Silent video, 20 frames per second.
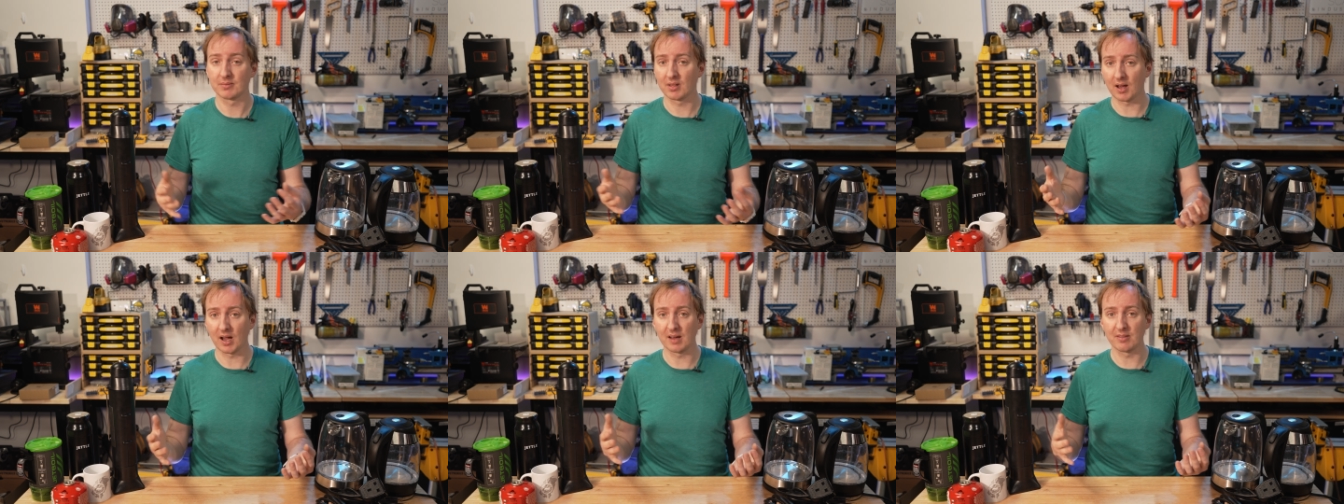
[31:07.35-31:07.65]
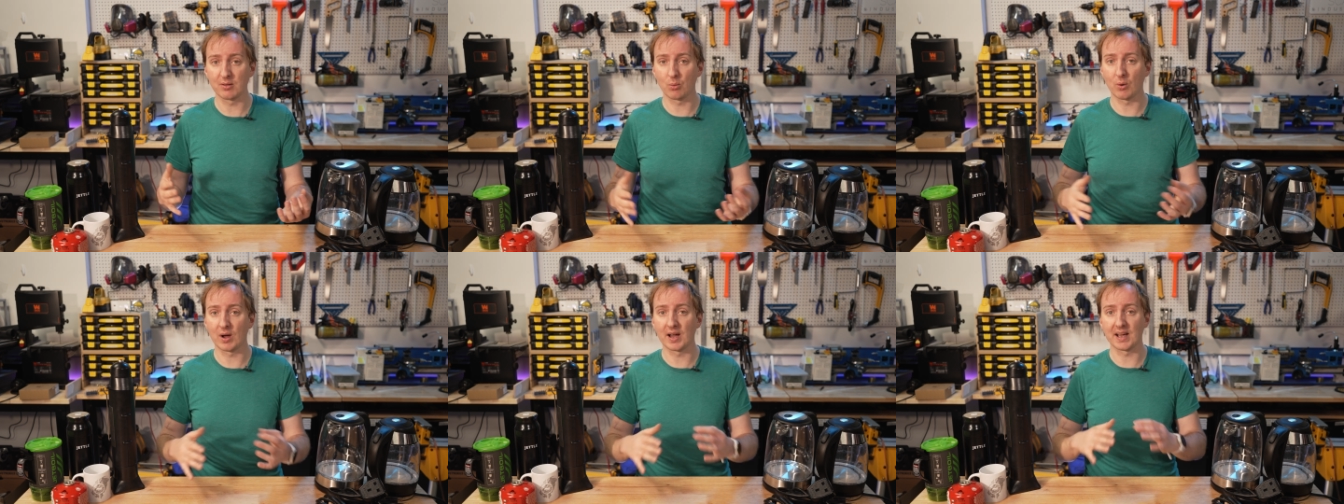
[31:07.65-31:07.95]

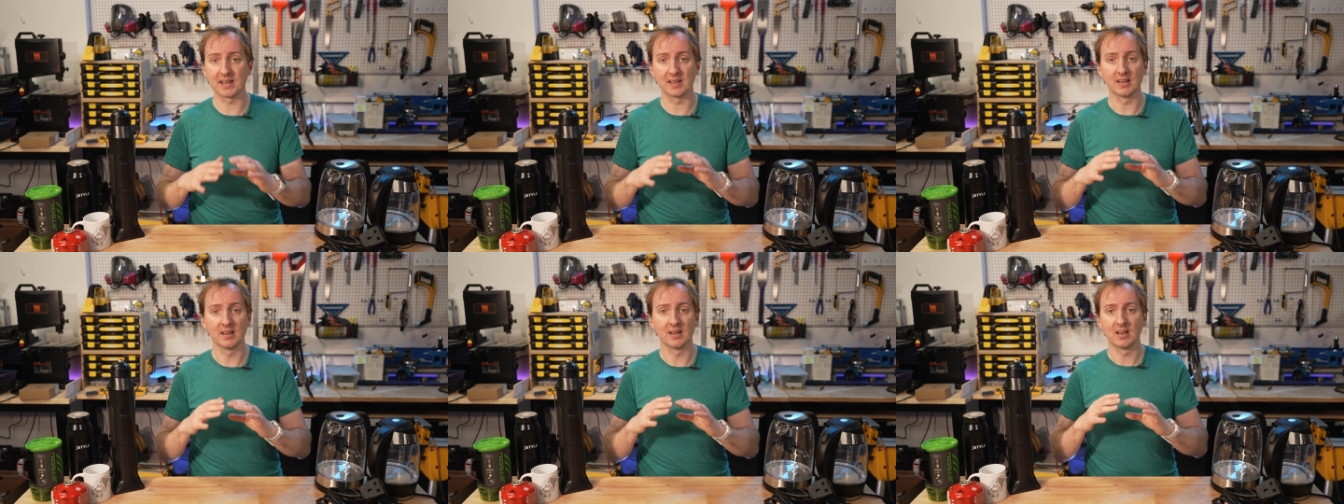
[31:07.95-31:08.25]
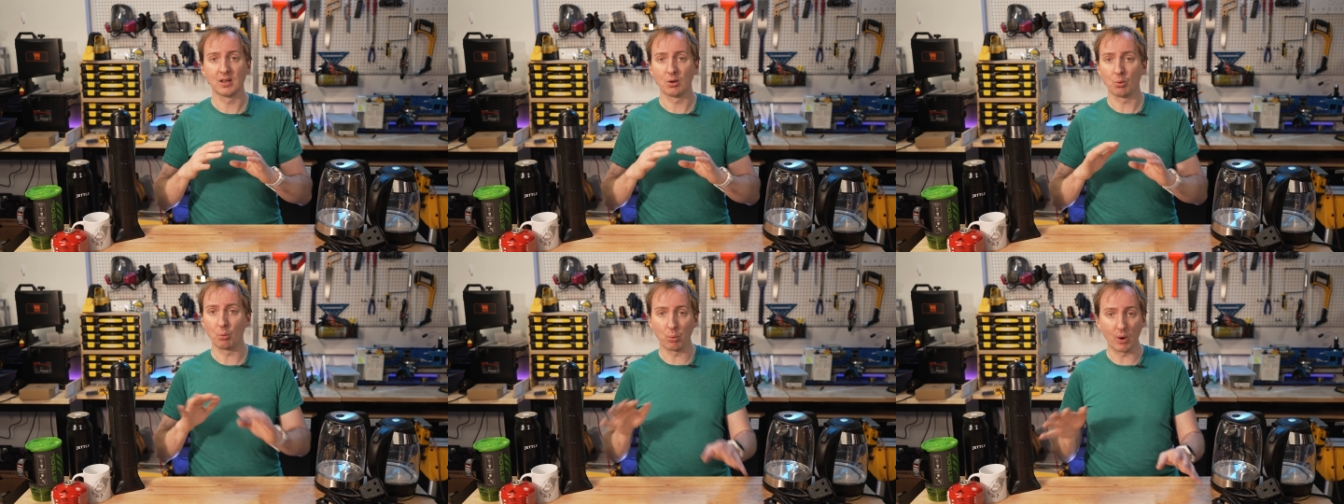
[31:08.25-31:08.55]
Either way,
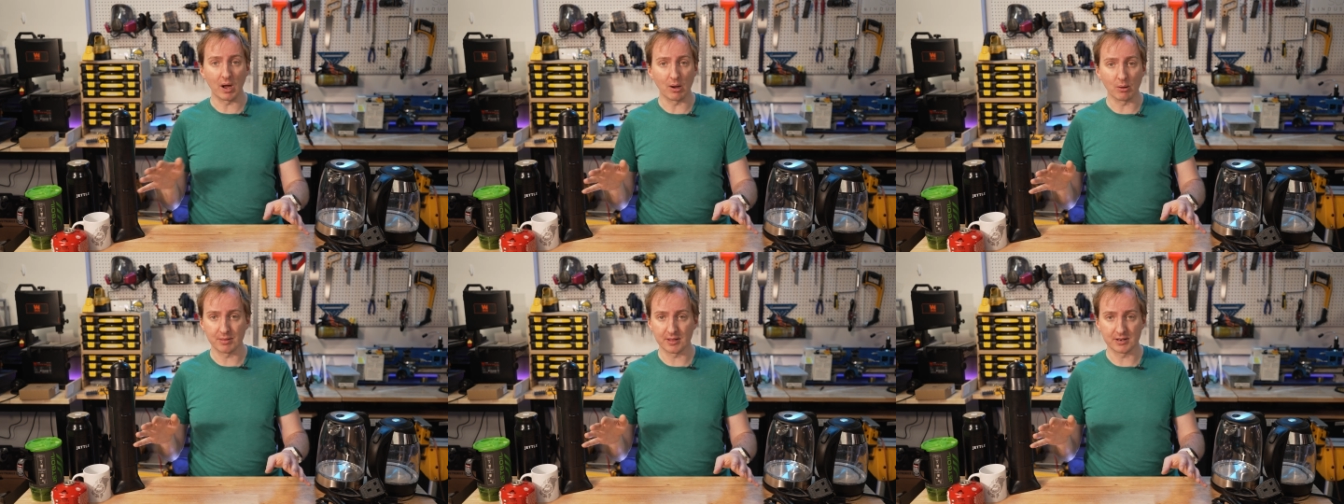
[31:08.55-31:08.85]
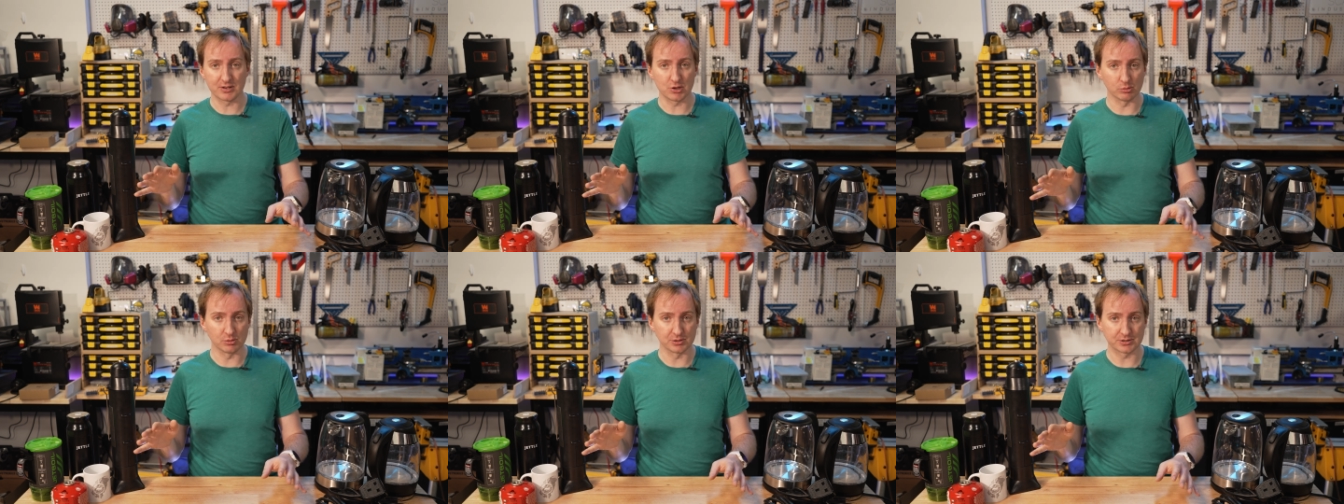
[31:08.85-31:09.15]
well
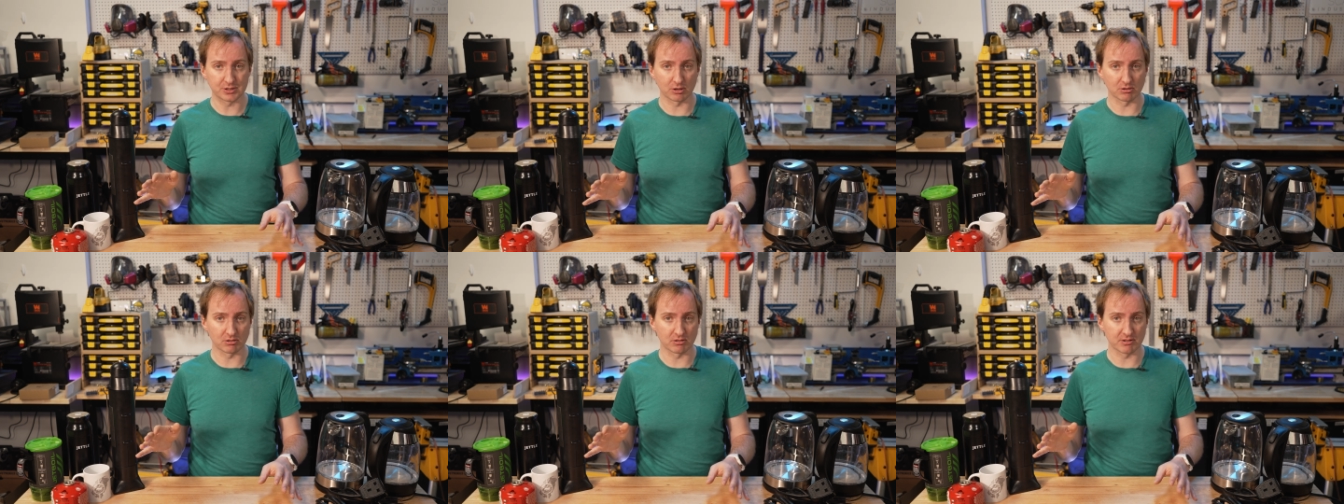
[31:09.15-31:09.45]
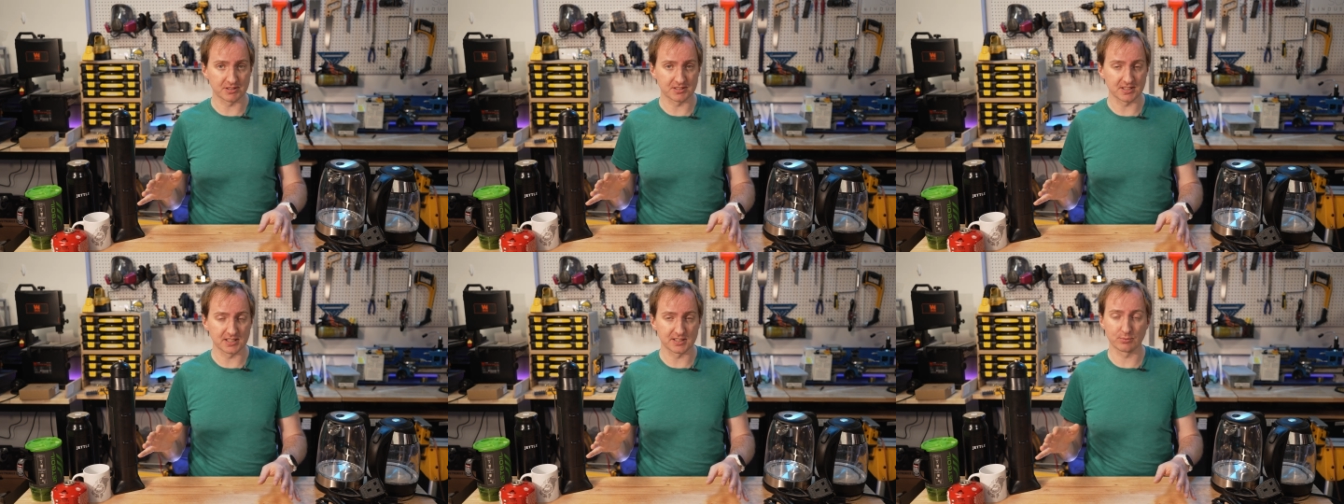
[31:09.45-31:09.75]
within normal
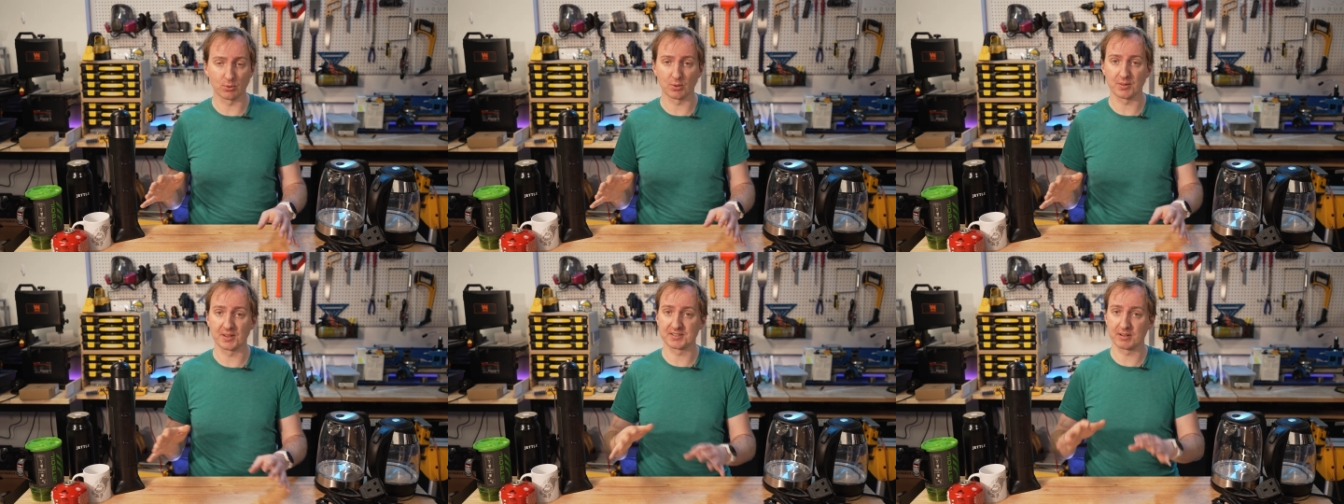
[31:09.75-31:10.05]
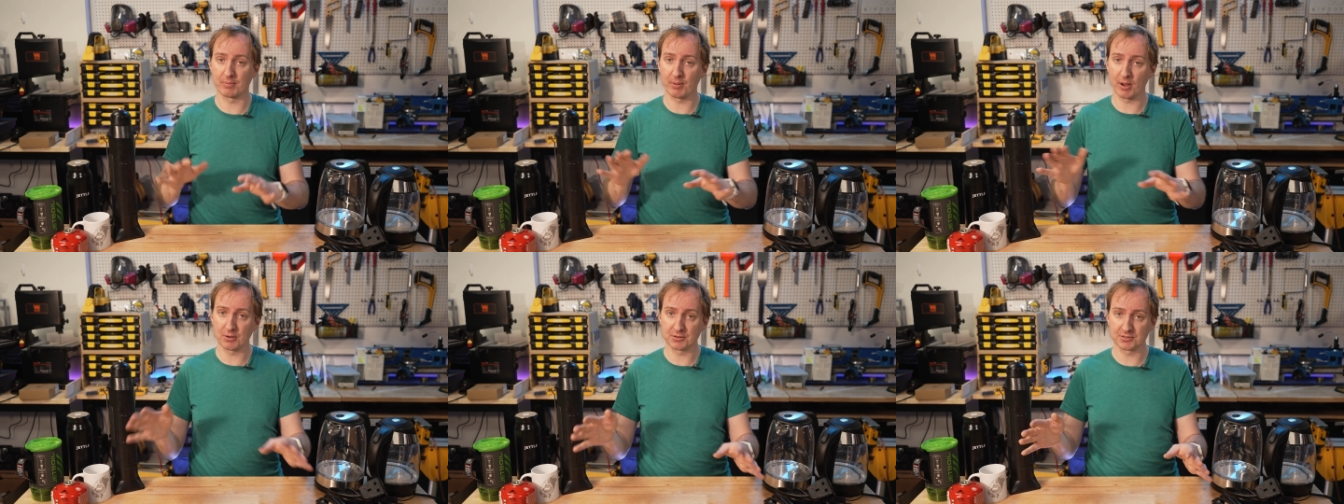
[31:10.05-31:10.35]
tolerances for what they're
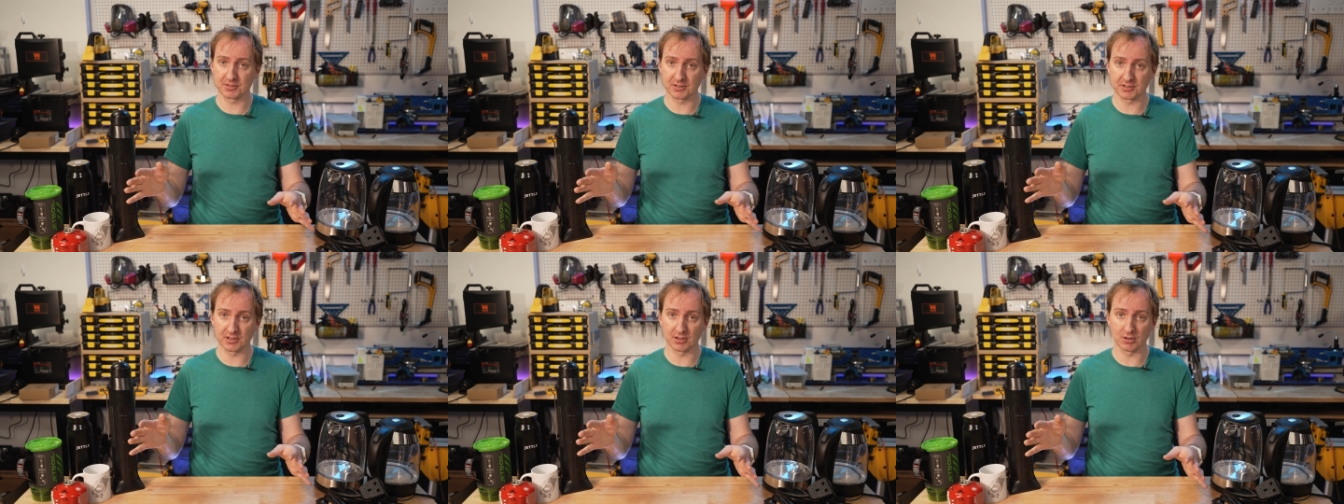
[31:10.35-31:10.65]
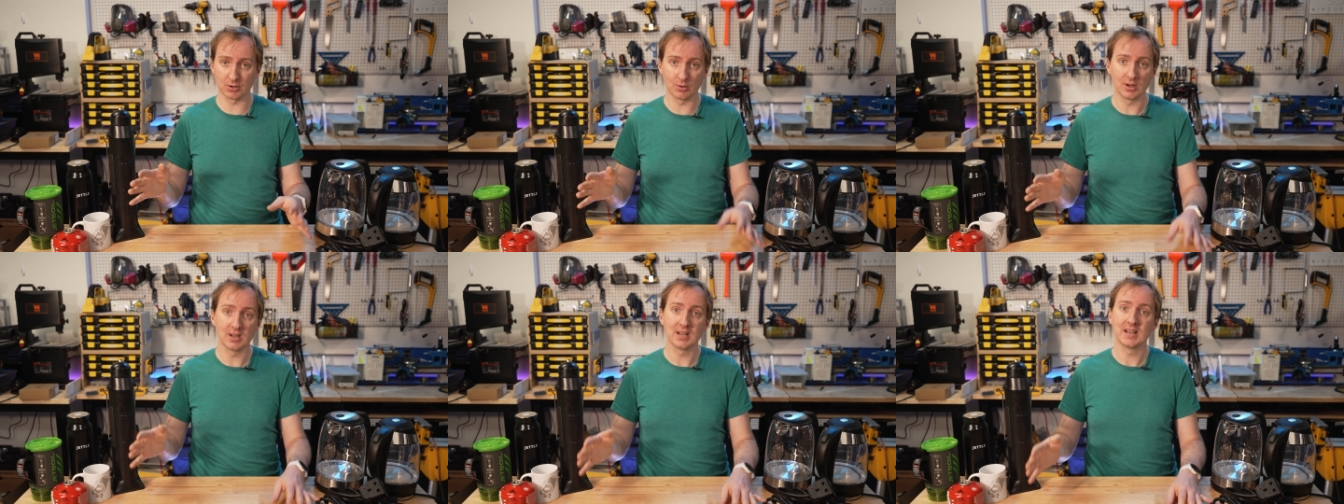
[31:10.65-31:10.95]
supposed to
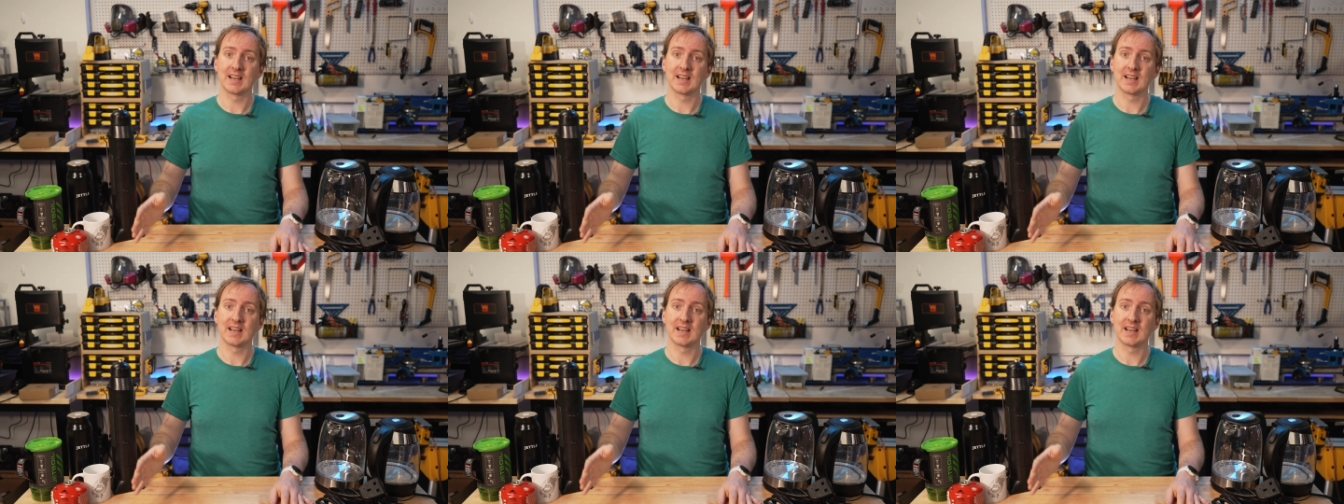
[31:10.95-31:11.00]
do,